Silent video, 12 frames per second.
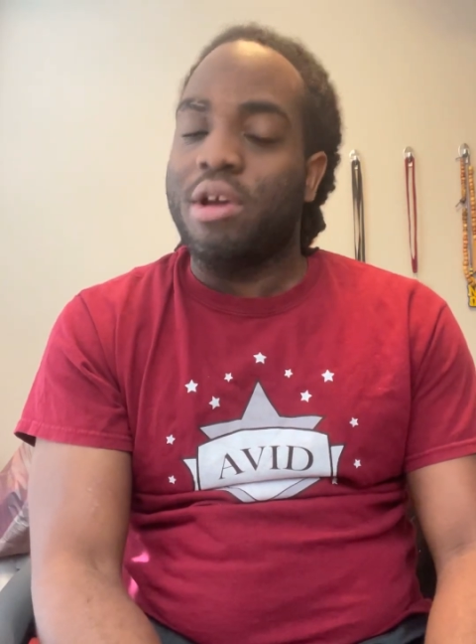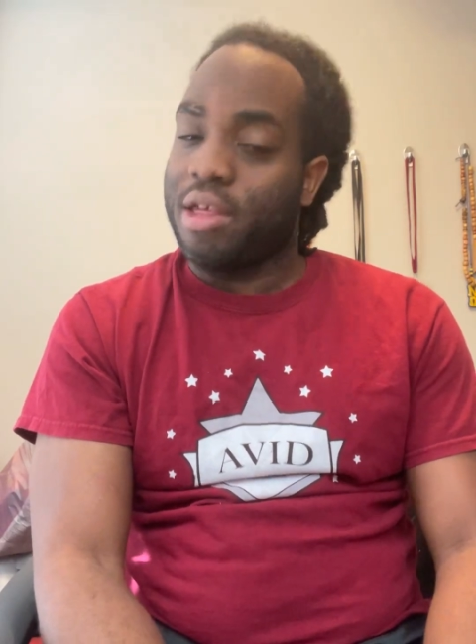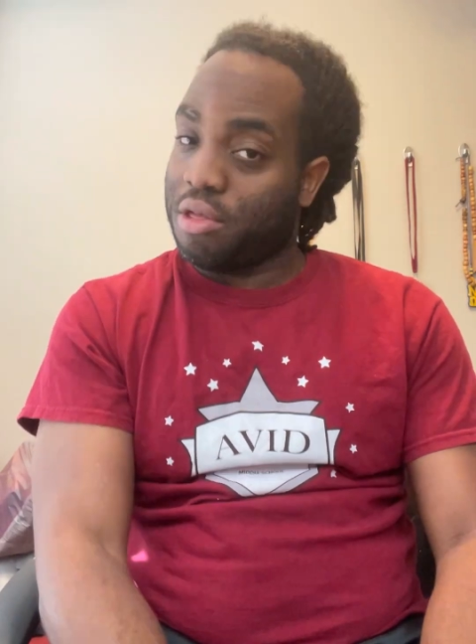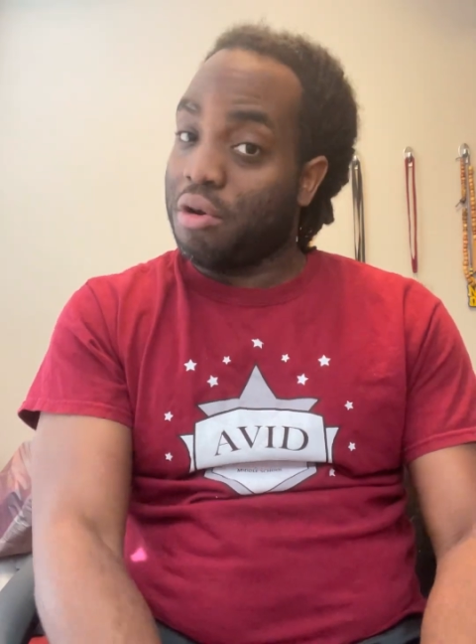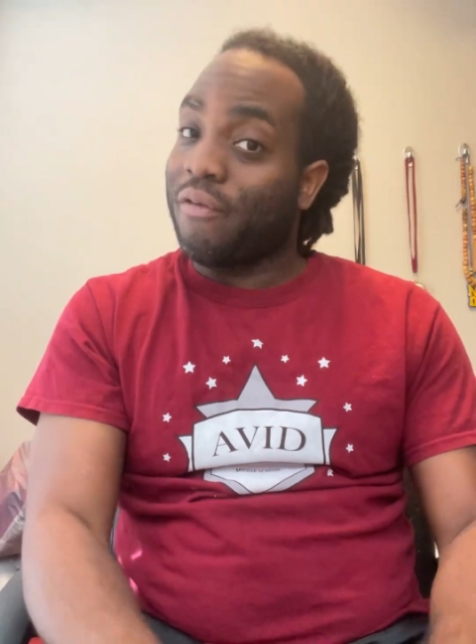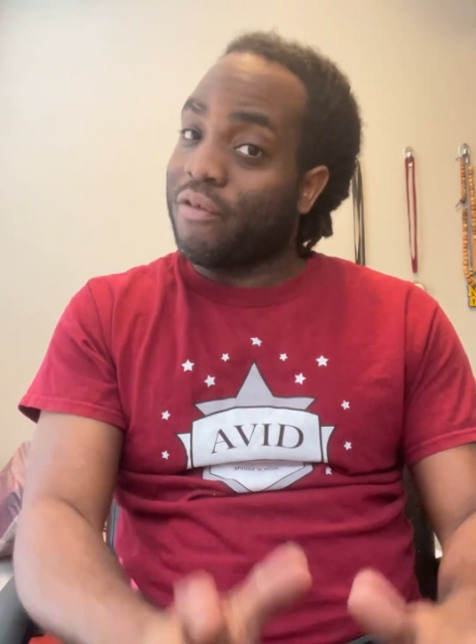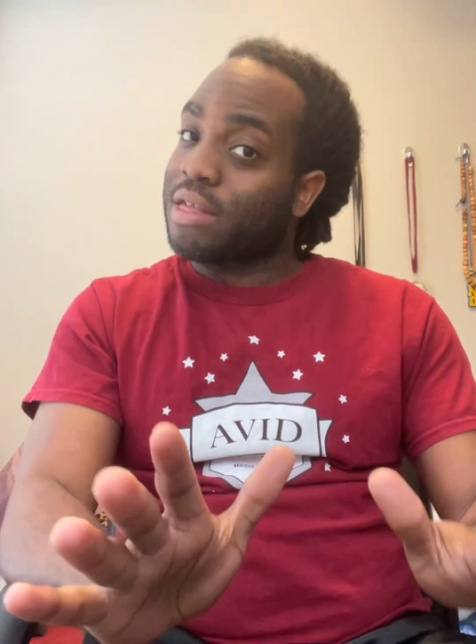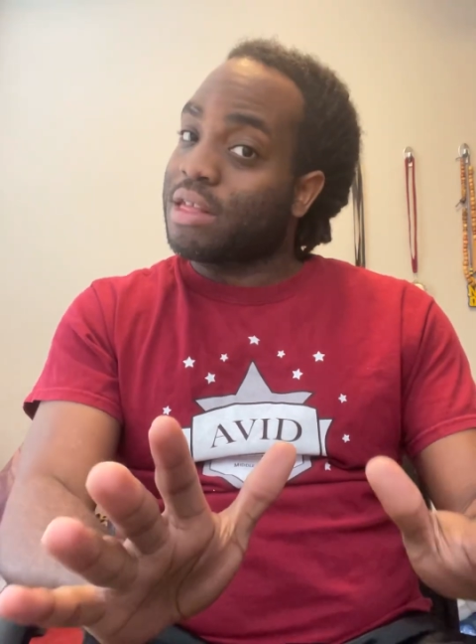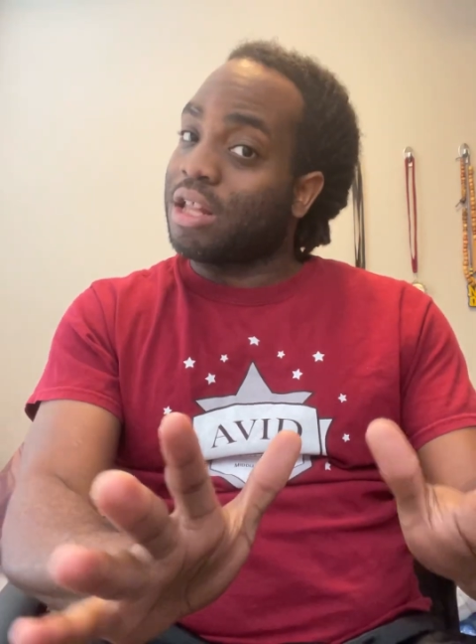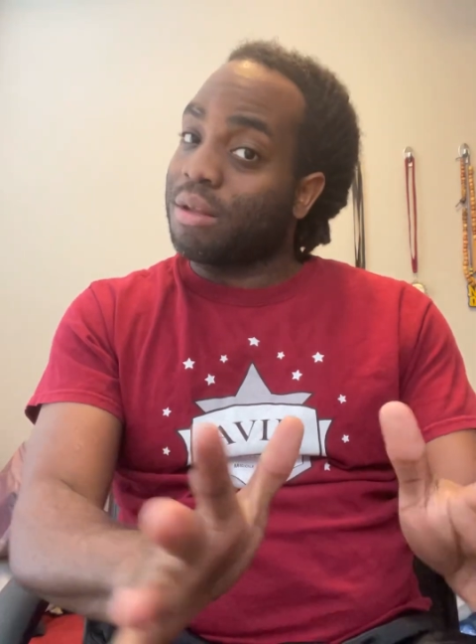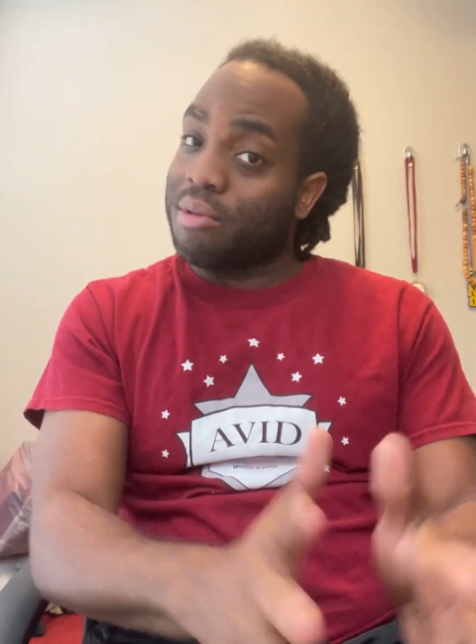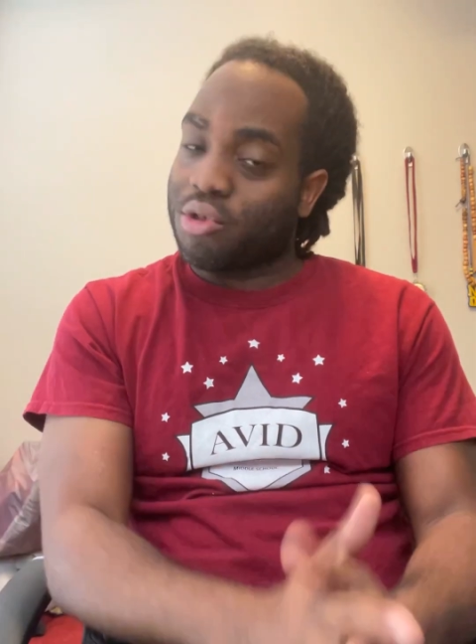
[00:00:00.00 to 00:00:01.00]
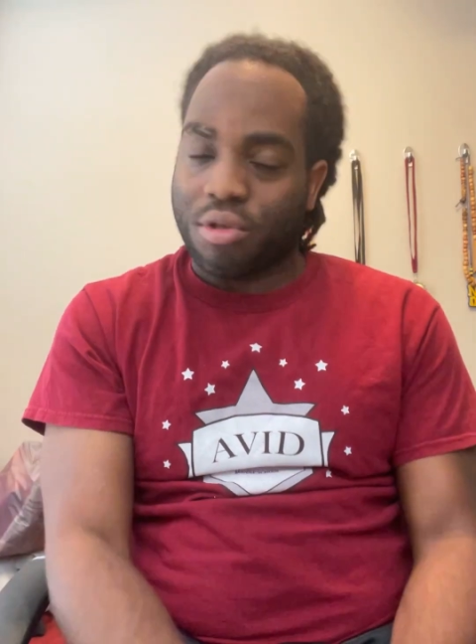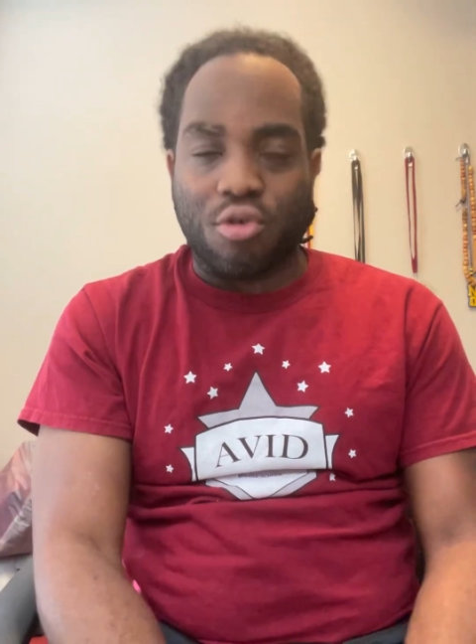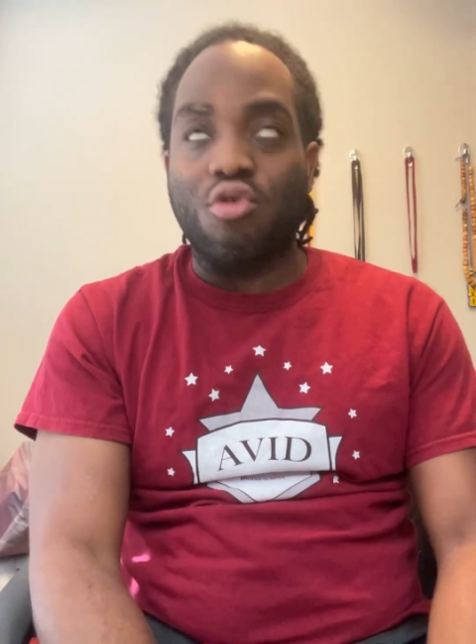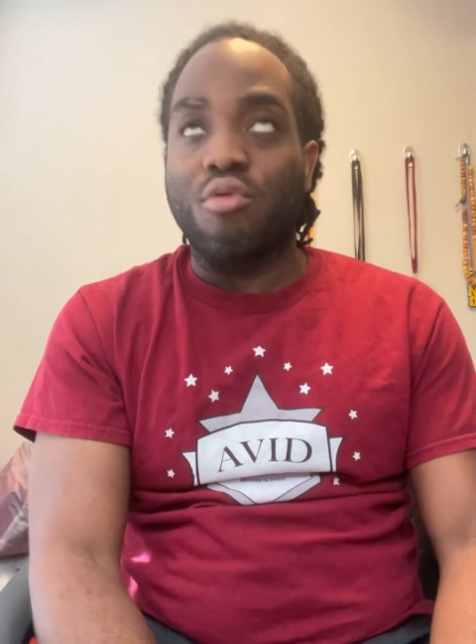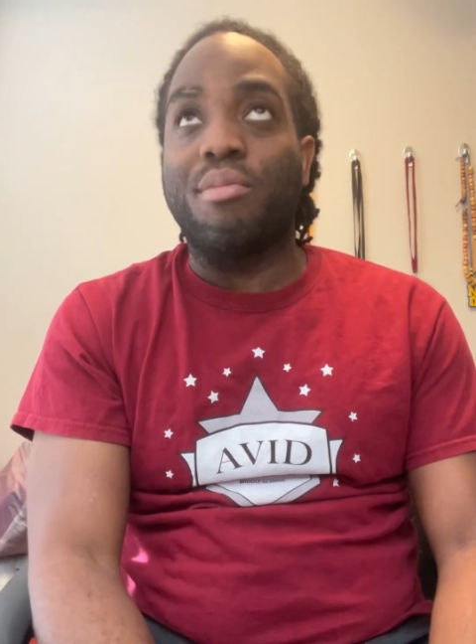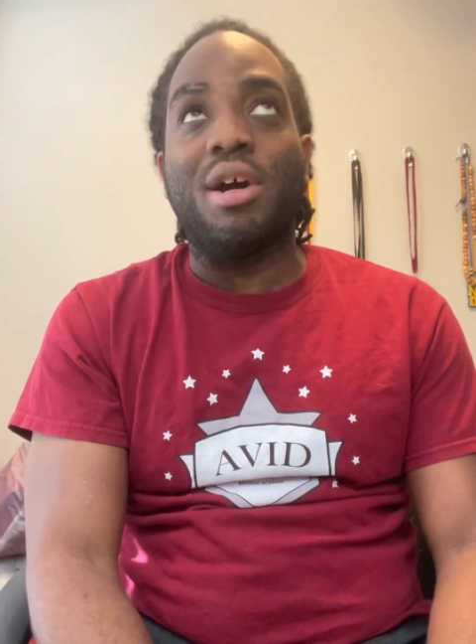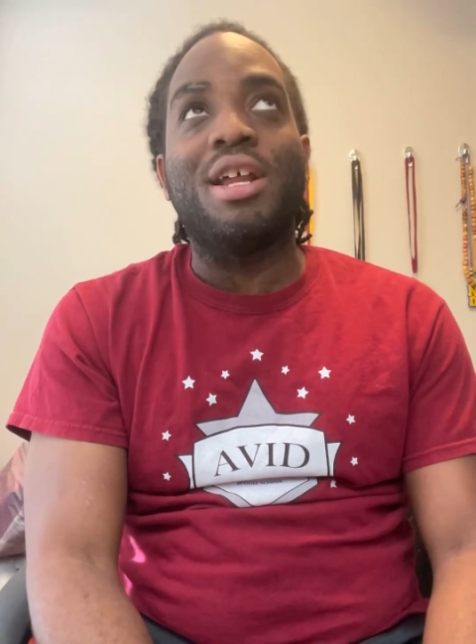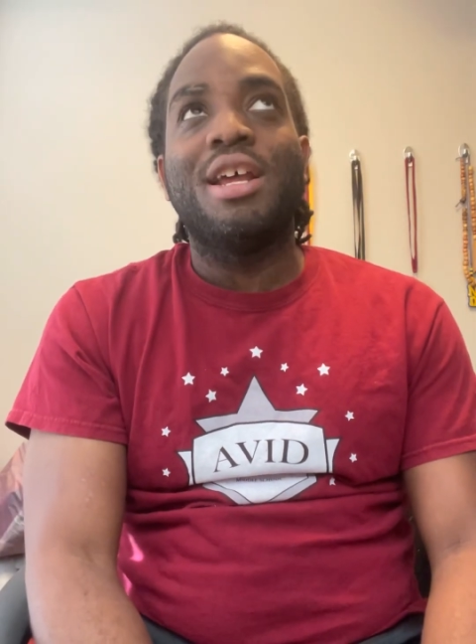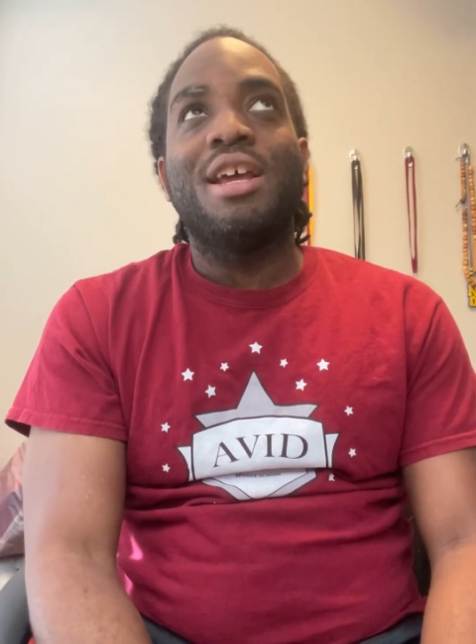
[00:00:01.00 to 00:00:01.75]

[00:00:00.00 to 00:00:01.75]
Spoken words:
is no offense to elementary school, but